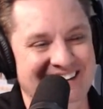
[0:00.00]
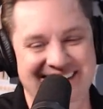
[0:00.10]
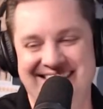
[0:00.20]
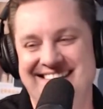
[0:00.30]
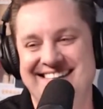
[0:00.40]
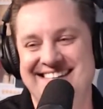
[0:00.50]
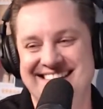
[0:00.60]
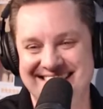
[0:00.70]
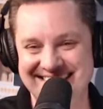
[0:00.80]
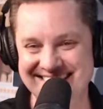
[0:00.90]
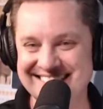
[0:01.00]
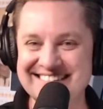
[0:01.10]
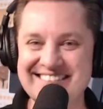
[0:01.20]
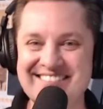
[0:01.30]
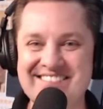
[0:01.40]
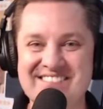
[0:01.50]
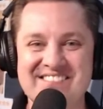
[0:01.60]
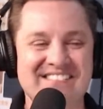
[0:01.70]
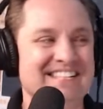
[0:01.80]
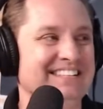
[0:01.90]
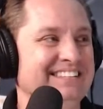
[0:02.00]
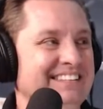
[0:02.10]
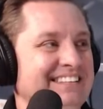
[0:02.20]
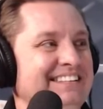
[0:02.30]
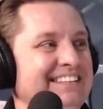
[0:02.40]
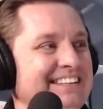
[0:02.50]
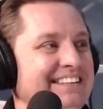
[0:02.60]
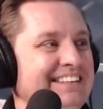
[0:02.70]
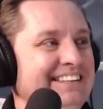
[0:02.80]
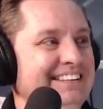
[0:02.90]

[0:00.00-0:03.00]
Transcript: No words are spoken by the person on screen.